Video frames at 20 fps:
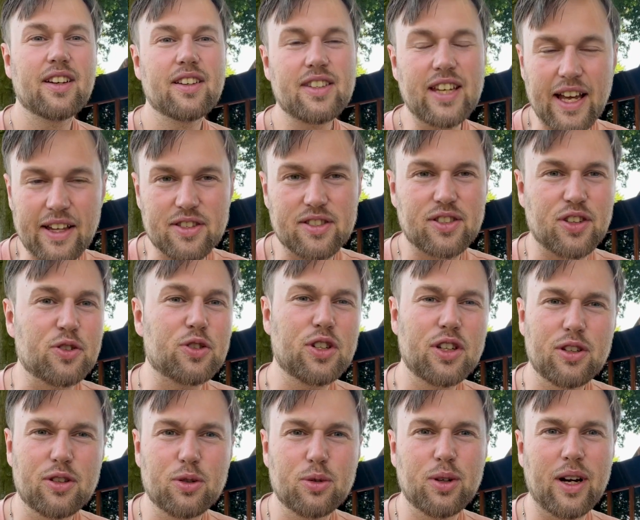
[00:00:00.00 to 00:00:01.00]
tends to
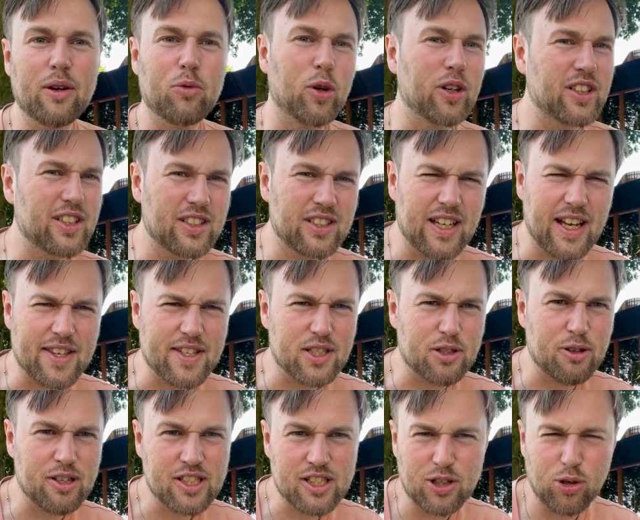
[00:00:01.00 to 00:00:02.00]
do and what it tends
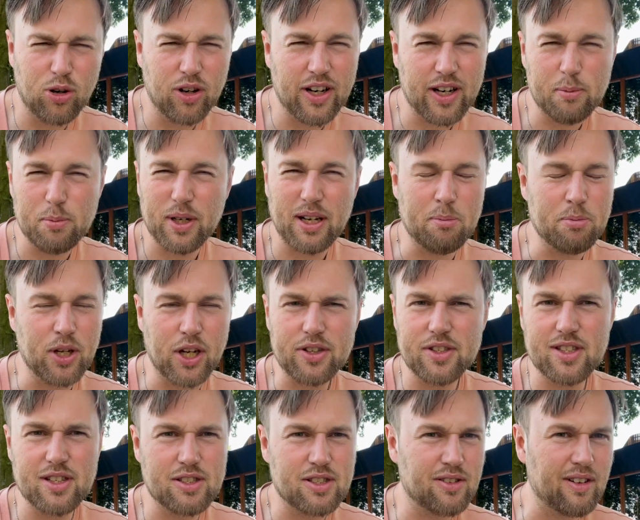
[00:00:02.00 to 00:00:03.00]
to enjoy, but I'm not
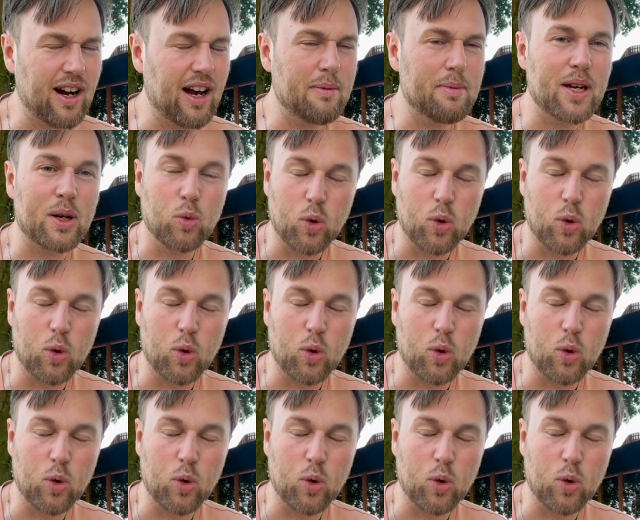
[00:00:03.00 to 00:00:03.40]
describing,